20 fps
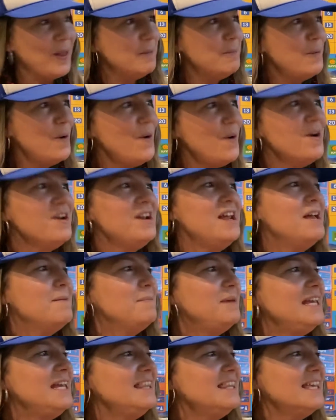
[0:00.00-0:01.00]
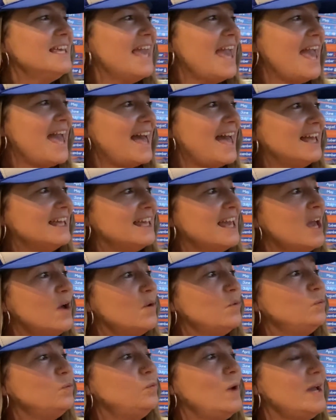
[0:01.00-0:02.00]
aboard, Pete the Cat can't
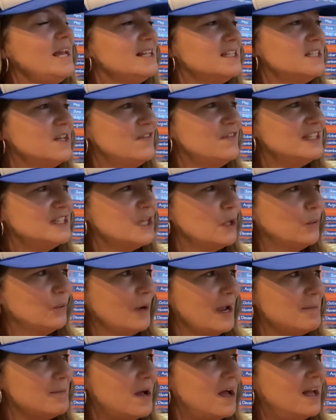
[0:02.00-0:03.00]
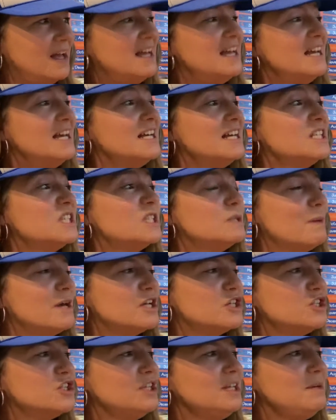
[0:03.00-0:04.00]
wait to visit Grandma,
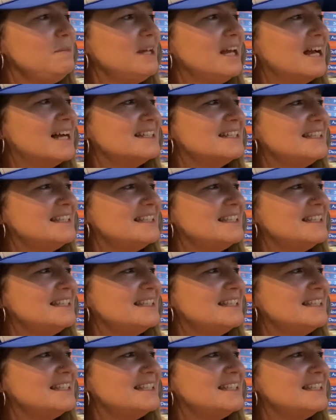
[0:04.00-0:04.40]
especially because